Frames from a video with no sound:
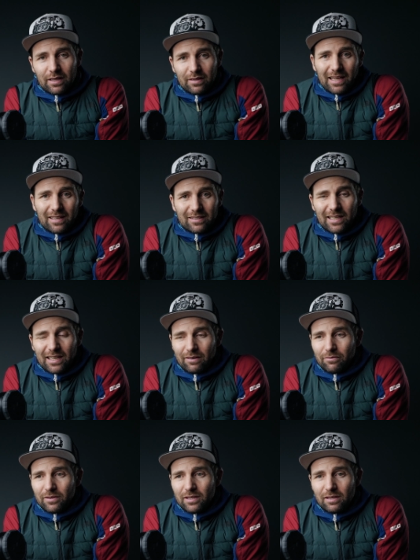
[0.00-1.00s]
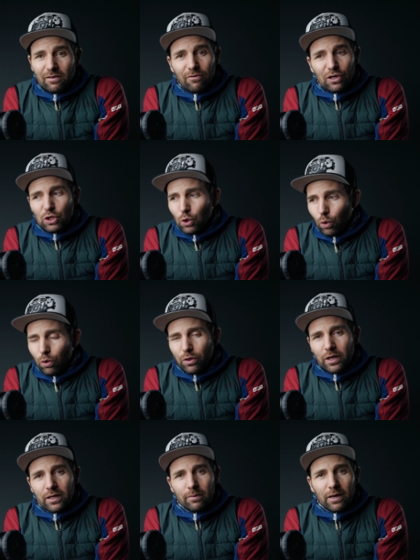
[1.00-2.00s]
And that's kind of the cool
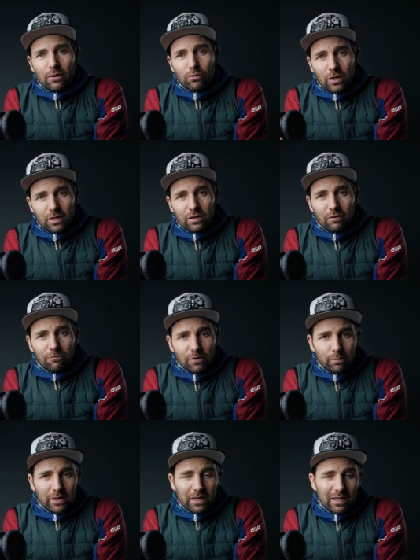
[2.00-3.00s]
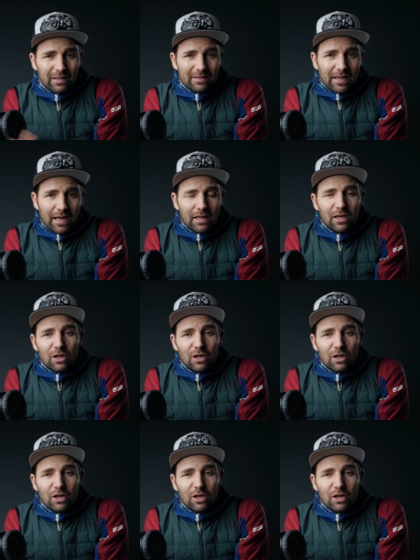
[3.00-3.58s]
thing about run and gun filmmaking is that